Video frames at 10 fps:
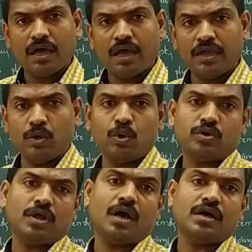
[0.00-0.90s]

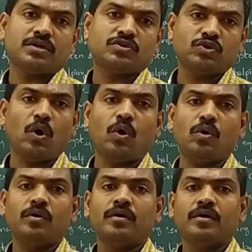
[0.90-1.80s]
Aorta.
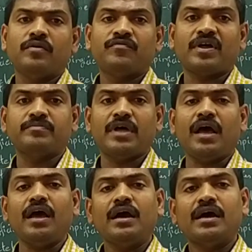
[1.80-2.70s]
So, from the
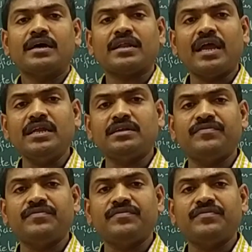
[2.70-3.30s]
right